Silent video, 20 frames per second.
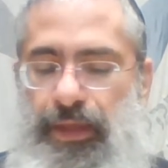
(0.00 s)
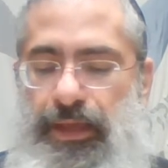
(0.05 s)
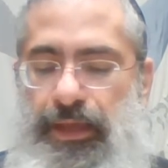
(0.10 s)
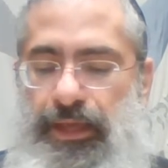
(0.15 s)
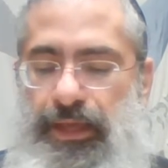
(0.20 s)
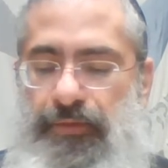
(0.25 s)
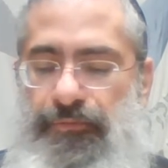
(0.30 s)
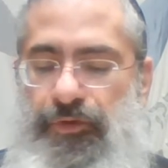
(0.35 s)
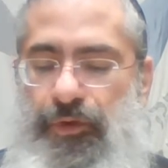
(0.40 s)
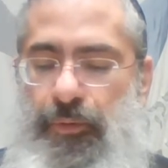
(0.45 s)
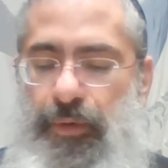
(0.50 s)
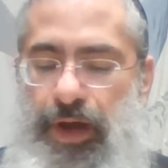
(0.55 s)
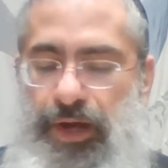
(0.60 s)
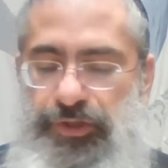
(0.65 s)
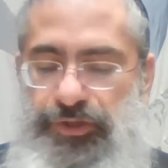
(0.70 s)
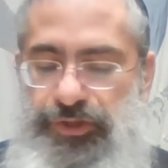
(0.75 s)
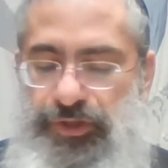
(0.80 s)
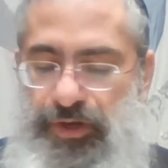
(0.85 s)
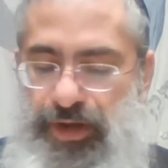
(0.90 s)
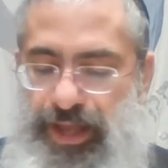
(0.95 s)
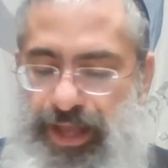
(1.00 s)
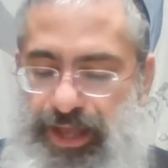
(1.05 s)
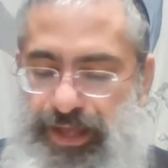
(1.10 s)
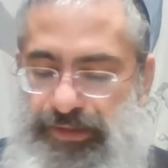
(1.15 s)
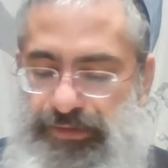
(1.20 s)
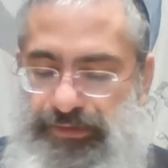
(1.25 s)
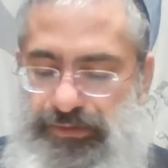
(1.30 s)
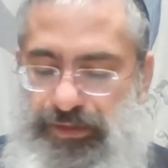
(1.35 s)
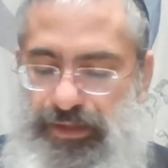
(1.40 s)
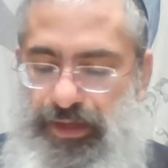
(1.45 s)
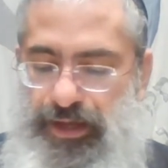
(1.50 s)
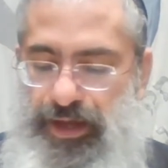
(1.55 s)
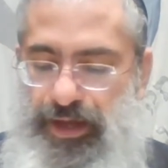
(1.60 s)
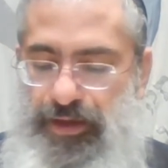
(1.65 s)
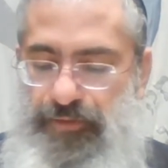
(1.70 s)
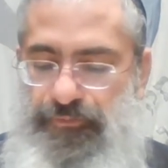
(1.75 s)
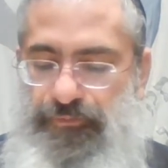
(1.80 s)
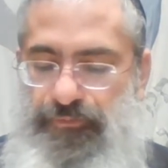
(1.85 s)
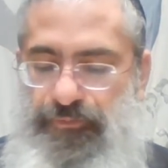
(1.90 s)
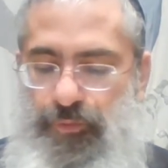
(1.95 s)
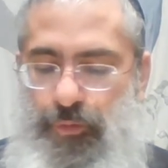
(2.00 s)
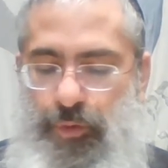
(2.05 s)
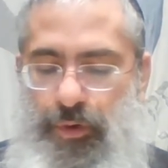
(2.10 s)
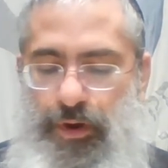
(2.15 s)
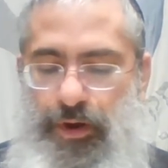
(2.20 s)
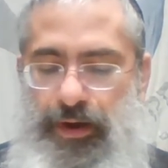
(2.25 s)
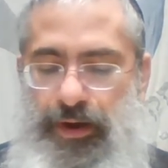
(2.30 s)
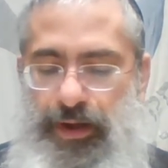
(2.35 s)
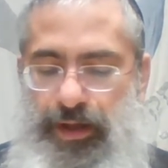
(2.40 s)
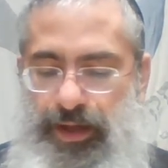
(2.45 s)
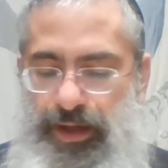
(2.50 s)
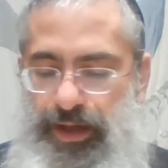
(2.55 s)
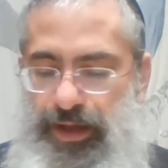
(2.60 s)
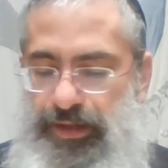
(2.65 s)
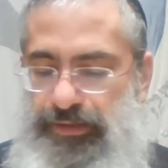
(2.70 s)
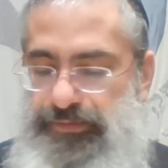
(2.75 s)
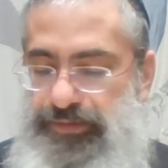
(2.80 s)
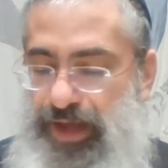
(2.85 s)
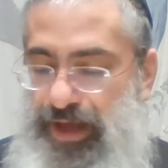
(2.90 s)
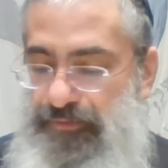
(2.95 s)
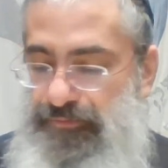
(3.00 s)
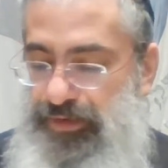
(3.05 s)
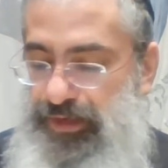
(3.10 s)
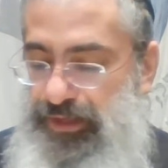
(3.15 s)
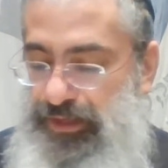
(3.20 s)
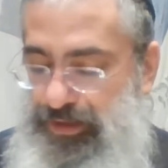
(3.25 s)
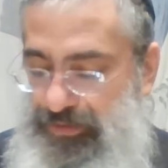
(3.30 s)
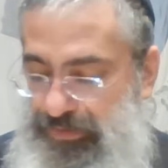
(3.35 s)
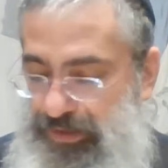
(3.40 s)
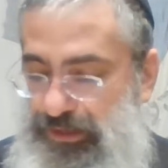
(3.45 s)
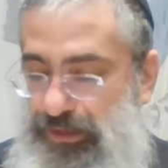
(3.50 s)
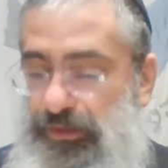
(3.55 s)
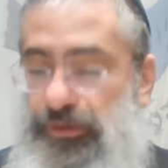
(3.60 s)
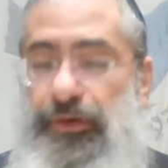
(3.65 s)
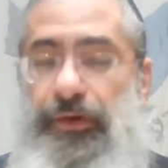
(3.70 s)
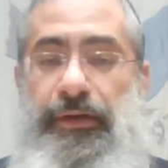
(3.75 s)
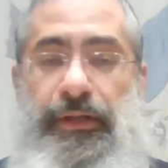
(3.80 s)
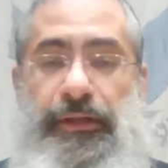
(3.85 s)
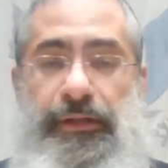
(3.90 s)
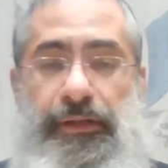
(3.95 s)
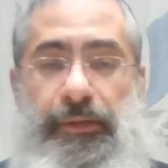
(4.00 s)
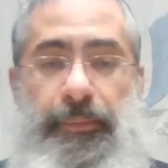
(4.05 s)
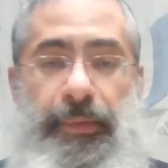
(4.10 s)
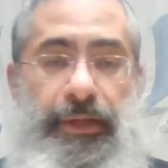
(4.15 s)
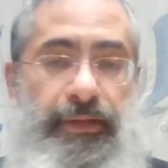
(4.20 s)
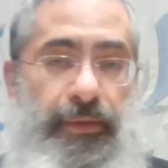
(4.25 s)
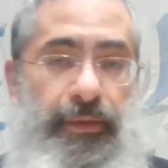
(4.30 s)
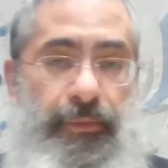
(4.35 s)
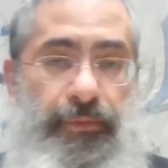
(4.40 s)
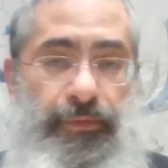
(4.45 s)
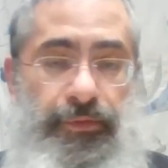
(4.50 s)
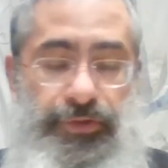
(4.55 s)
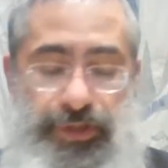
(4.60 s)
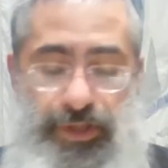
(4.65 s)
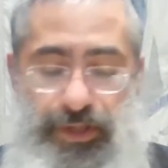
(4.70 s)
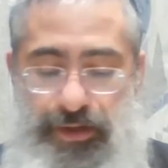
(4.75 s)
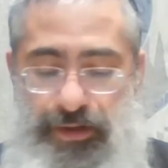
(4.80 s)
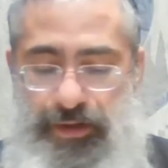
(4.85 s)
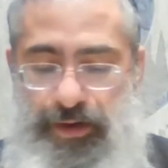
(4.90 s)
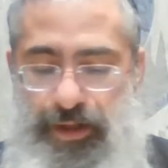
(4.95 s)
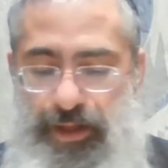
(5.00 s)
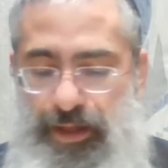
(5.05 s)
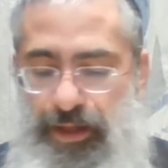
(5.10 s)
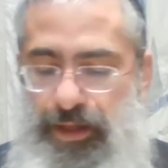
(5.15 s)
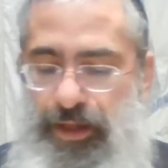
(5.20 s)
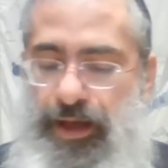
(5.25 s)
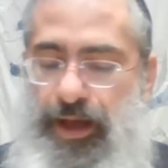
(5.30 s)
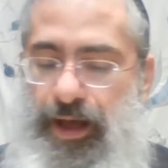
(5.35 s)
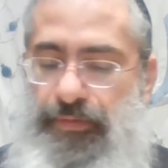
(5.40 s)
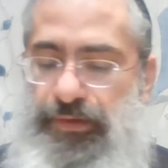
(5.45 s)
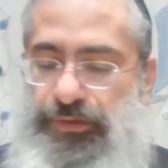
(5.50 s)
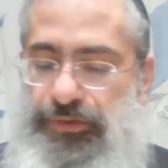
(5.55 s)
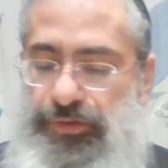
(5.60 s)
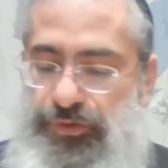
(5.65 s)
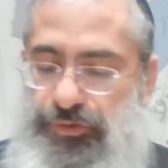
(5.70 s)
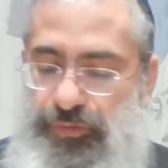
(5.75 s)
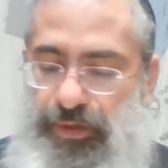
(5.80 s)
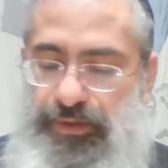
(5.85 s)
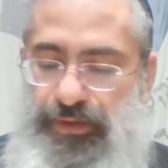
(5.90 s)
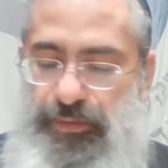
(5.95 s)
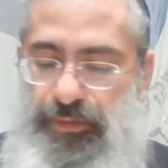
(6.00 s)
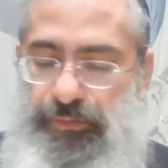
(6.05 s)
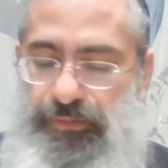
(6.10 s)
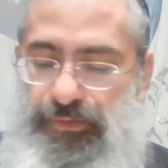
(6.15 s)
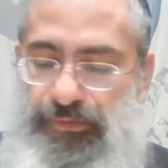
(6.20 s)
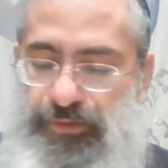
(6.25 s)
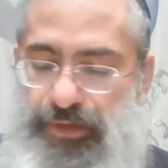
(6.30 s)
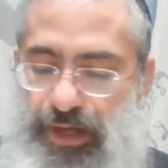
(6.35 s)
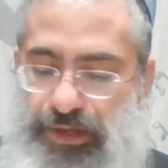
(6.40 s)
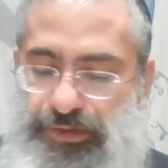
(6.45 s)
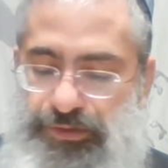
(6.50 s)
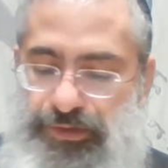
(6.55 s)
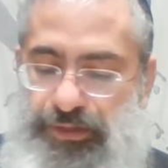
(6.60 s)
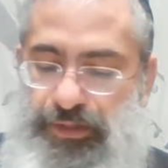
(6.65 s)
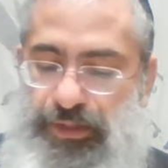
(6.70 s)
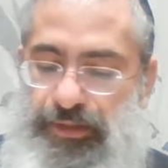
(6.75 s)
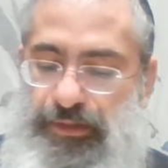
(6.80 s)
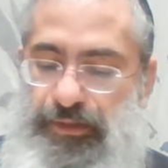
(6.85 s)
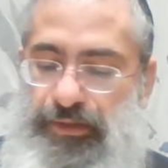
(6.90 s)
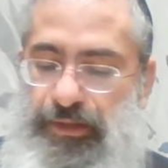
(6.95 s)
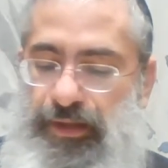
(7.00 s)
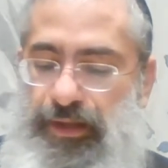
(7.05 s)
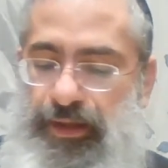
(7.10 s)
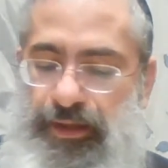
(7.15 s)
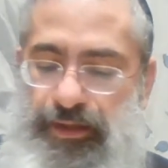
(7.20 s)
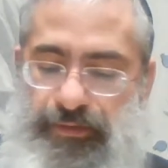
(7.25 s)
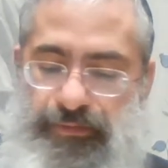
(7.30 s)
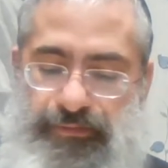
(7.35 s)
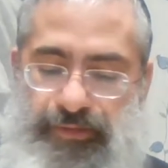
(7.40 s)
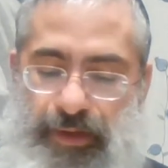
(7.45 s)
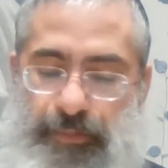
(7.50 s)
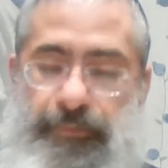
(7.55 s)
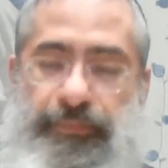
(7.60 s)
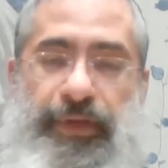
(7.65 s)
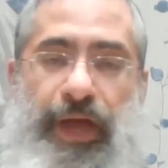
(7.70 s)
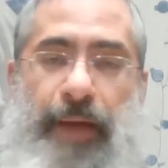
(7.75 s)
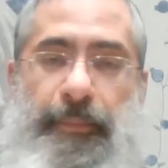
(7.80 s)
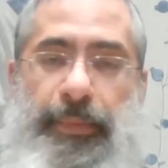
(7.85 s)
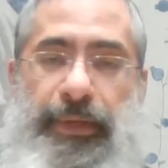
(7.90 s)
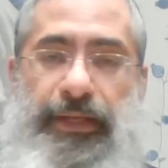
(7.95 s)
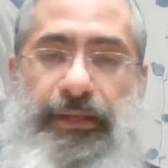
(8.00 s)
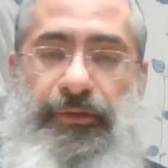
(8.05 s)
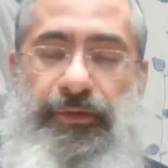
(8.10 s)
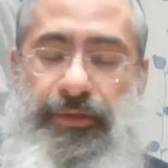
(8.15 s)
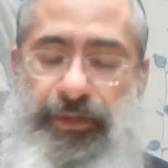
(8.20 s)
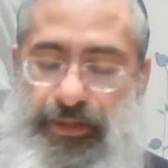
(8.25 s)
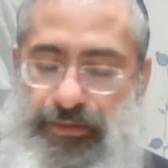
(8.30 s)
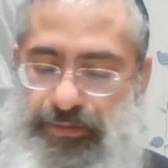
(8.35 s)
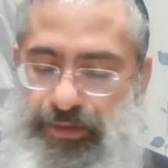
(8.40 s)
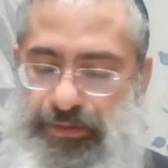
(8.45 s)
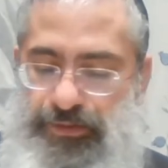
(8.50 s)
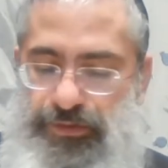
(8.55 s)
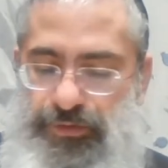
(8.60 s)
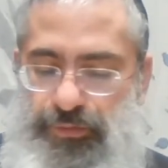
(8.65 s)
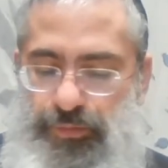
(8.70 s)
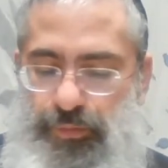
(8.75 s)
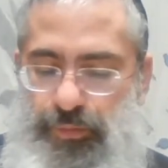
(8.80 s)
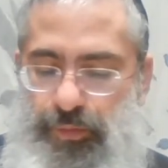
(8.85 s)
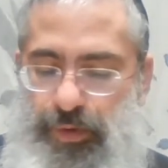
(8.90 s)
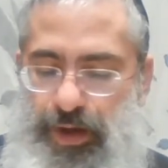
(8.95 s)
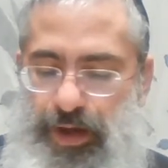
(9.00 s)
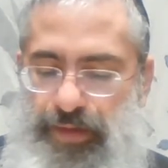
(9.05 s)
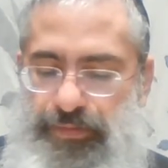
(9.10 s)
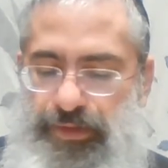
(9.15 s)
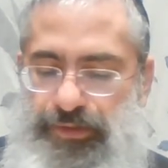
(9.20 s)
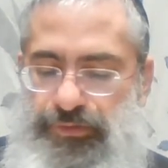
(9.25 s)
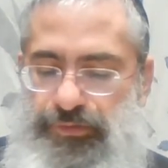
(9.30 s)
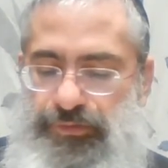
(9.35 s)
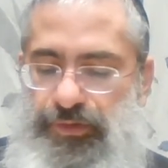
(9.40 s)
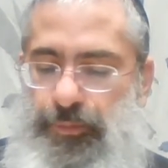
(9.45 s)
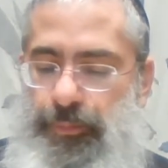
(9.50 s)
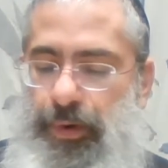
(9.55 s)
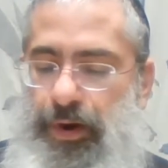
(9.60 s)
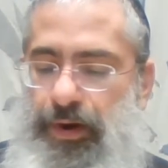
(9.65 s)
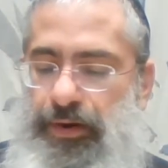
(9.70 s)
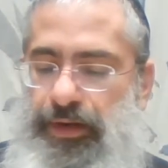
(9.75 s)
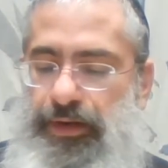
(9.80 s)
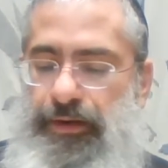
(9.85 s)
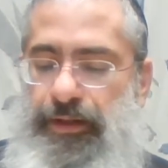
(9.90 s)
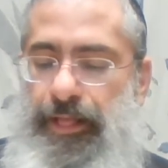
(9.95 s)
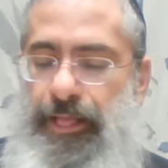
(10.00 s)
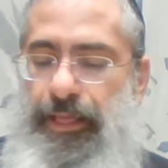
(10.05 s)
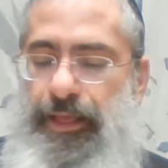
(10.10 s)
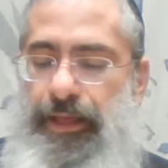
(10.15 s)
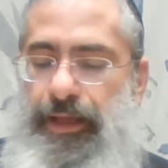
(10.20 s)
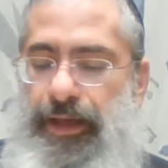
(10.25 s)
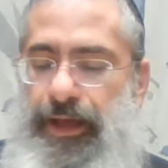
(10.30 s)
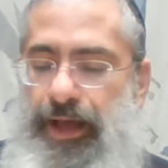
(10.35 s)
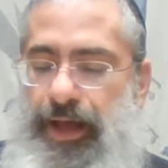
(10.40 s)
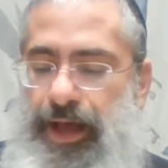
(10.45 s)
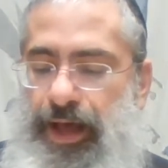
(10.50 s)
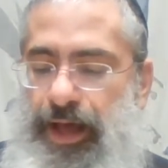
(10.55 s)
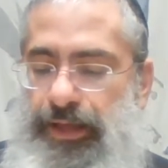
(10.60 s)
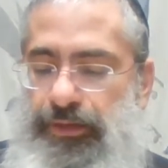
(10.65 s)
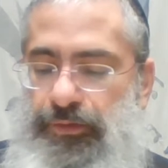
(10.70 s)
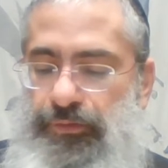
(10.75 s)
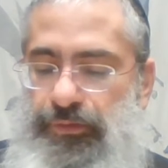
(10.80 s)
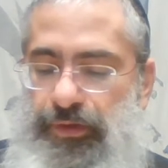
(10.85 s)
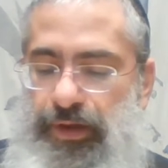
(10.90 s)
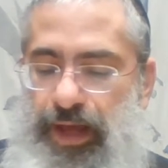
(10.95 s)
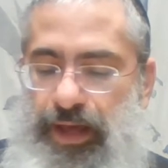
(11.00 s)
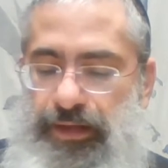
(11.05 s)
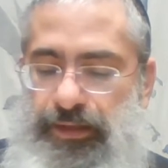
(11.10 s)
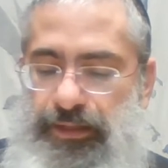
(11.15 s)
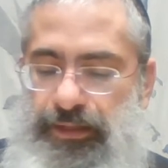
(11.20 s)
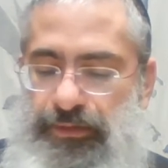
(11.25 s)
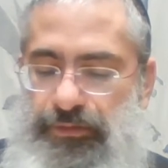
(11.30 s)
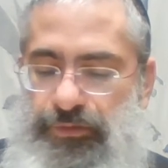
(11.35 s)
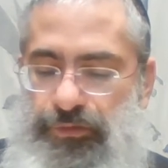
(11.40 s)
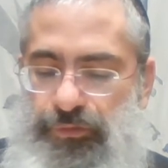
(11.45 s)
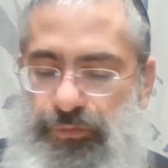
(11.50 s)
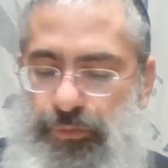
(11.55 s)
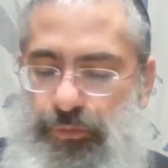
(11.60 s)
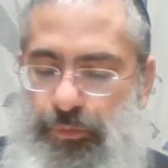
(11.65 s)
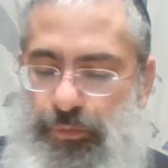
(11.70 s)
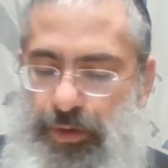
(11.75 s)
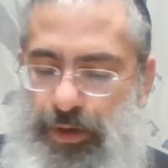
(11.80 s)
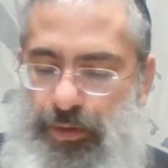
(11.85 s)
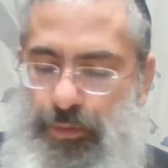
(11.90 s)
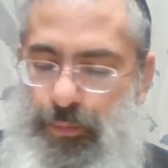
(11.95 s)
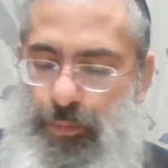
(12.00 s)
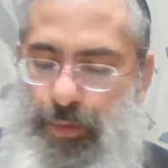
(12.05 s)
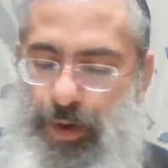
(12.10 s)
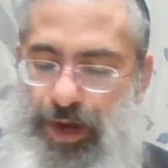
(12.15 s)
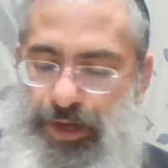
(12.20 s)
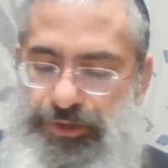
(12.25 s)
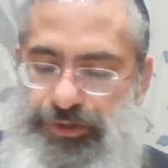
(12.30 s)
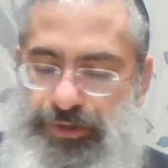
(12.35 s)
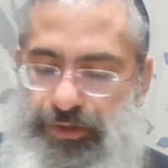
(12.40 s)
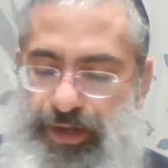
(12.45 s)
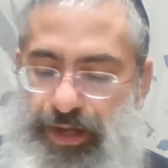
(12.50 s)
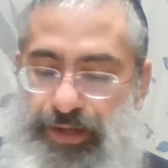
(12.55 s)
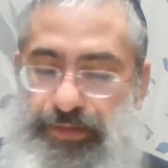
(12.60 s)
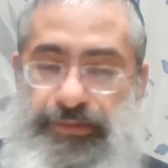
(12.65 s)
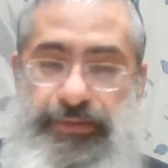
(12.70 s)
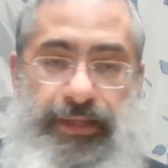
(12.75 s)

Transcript: If you washed your hands uh, for uh, davening and then you learned a little bit, there was a shiur uh, that you joined, there was a discussion in, uh, in some topic in learning that you, that you took part in, uh, you do not need to uh, wash your hands.